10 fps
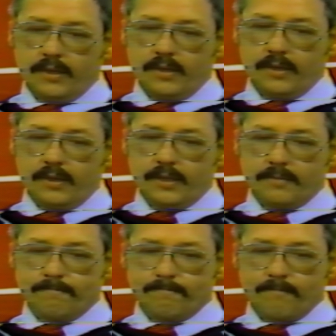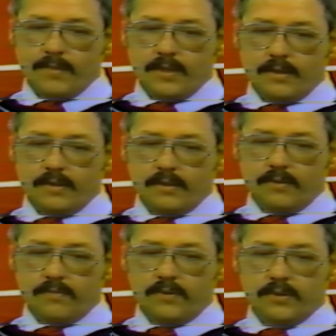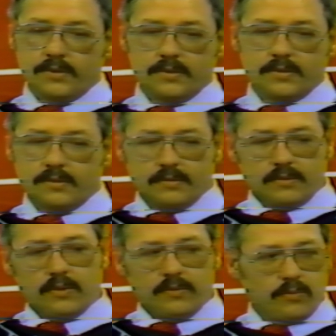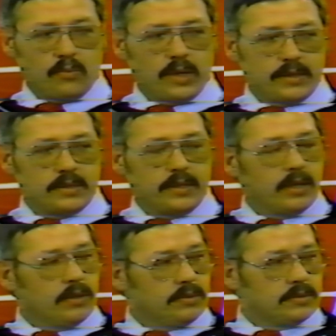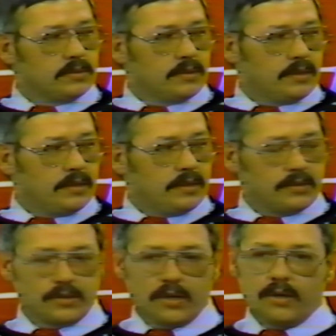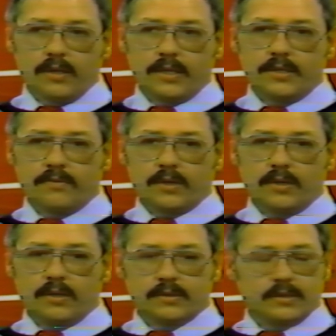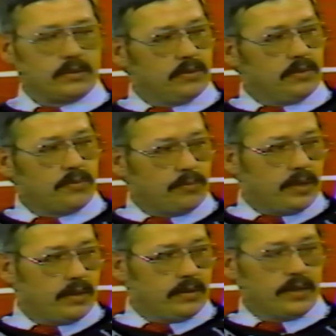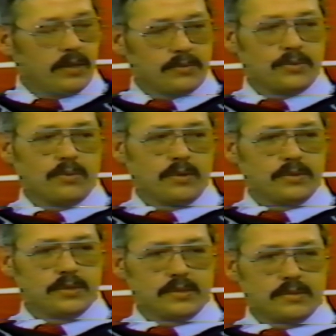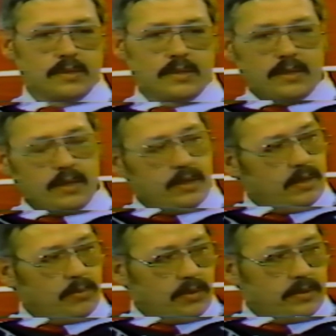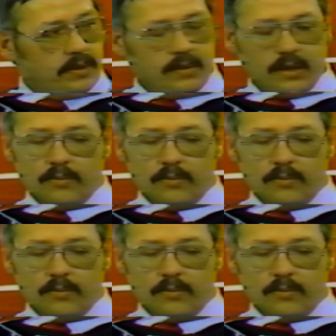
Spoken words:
the first going from white to yellow is not all that difficult, and going from yellow to orange is a little more